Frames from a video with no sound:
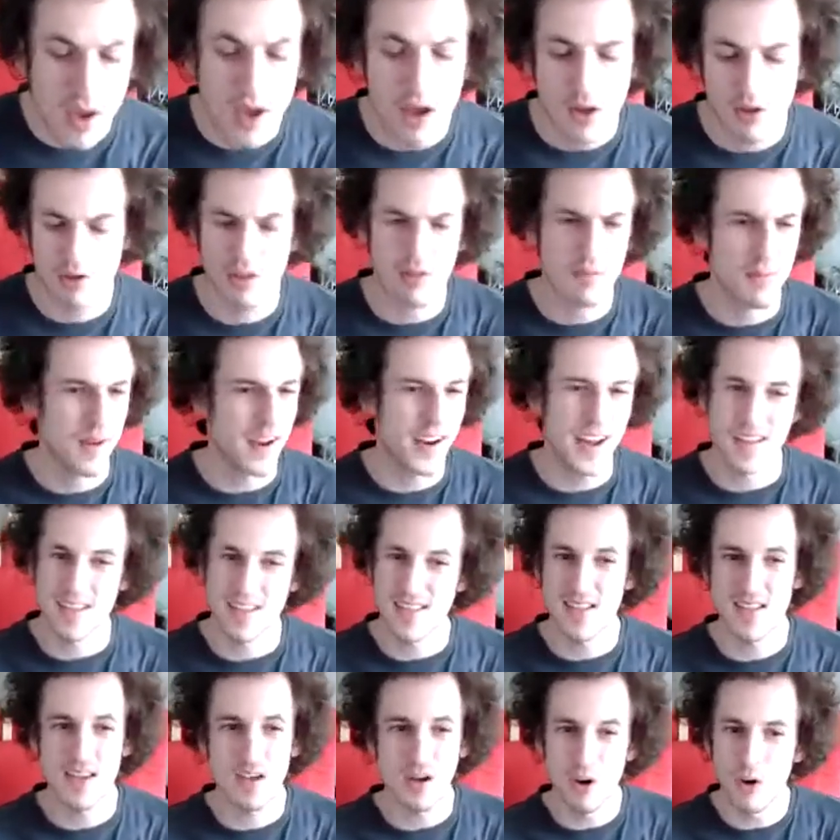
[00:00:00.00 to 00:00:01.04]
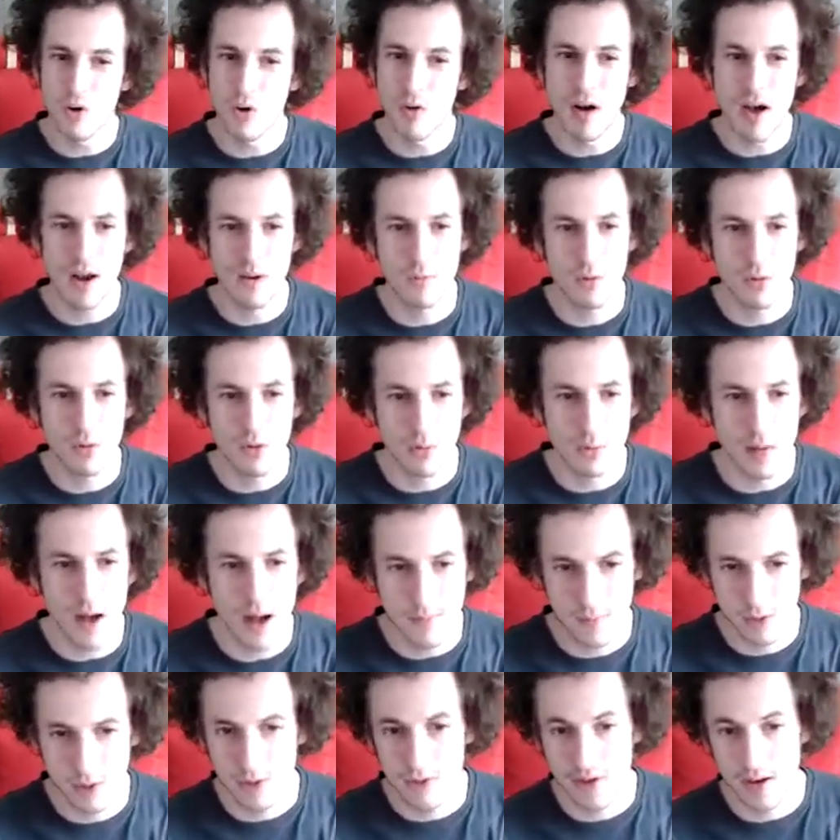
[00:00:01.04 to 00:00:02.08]
So you may not see a whole lot of Luke
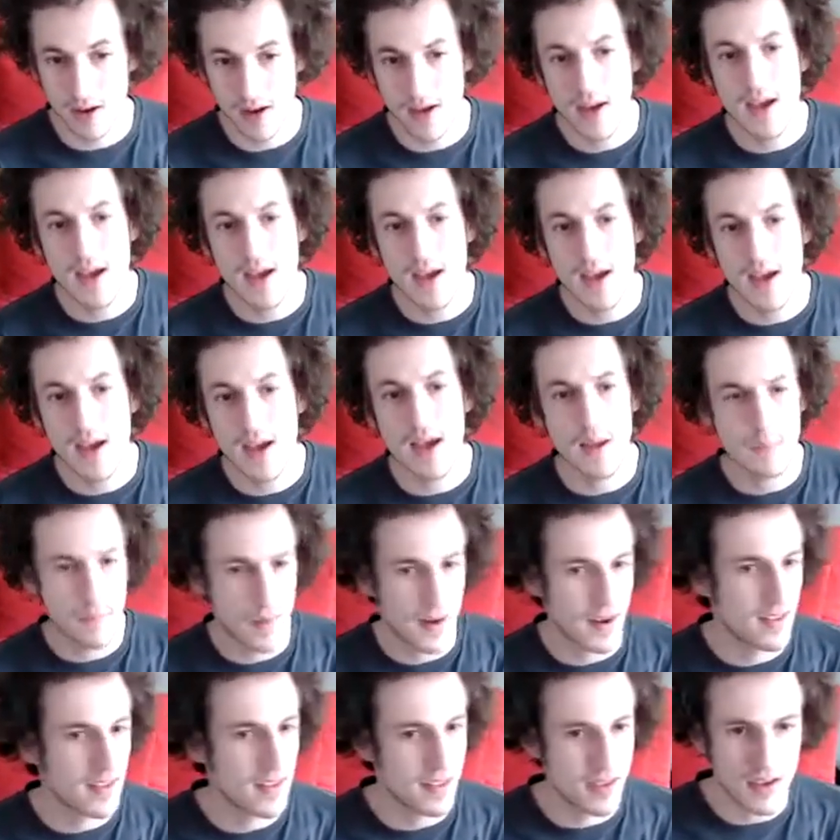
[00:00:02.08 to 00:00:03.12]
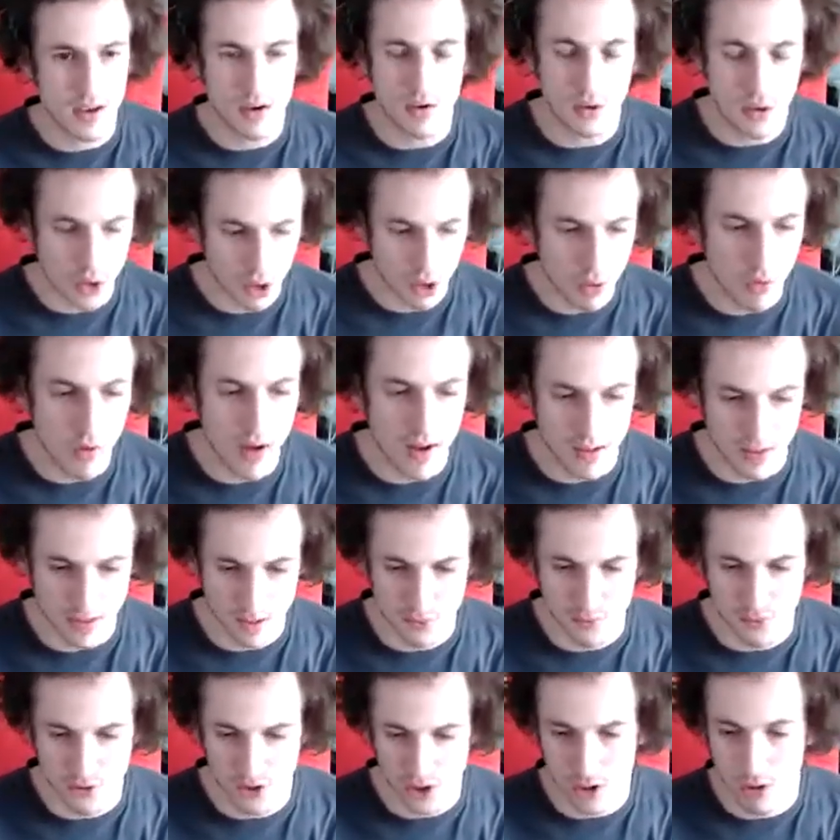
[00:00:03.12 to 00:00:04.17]
Baamute, may see a little less of
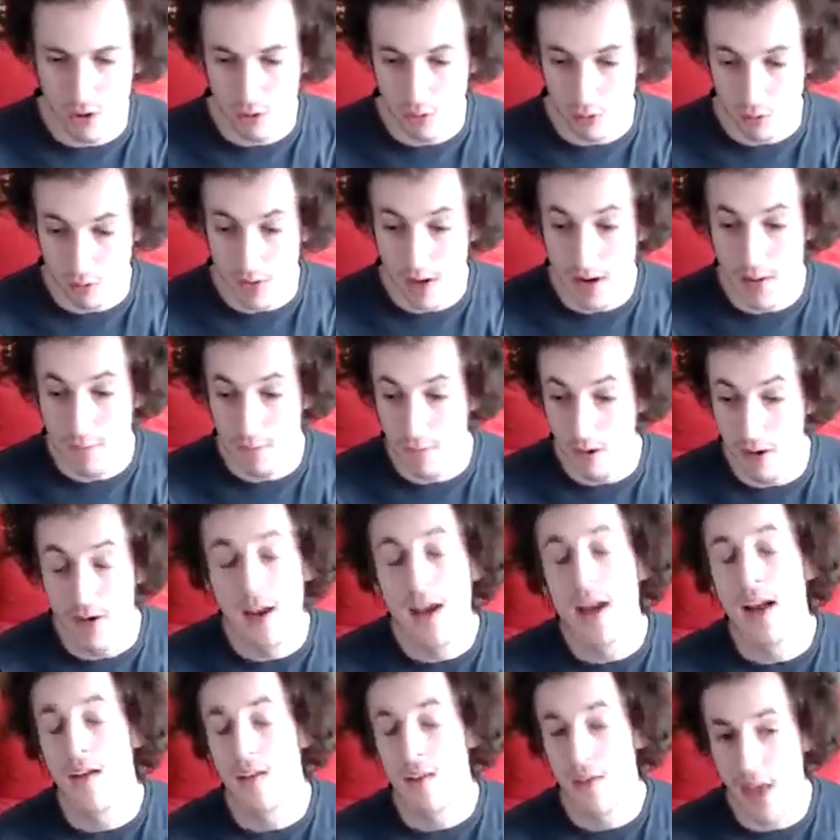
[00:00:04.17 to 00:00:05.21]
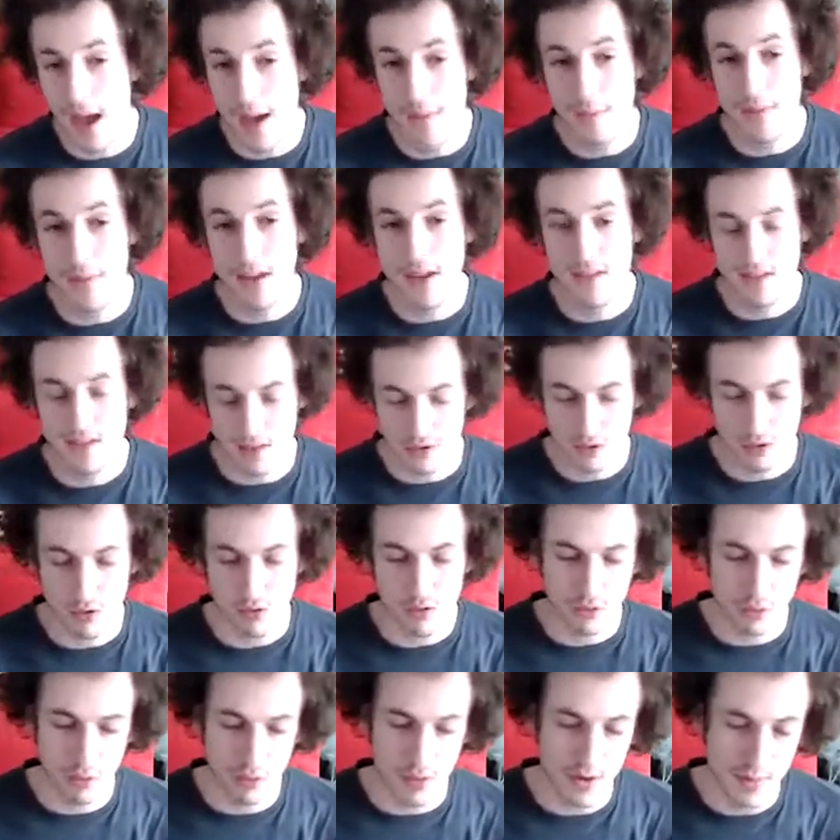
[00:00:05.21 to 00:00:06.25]
Gerald Green, but that means that there's
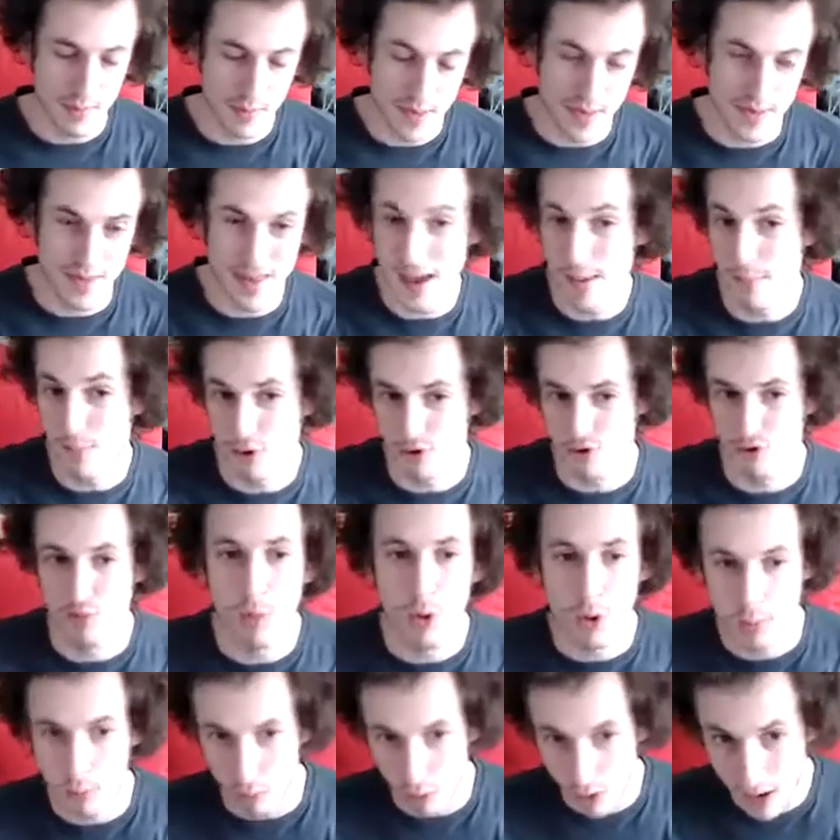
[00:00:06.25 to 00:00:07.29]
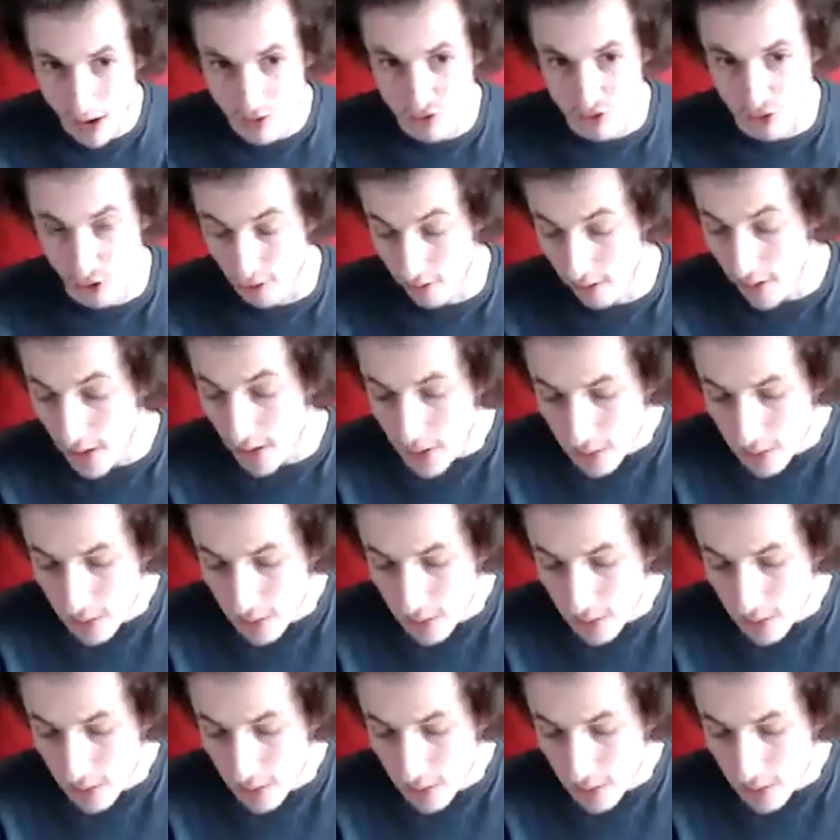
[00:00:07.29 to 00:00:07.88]
going to be that much more pressure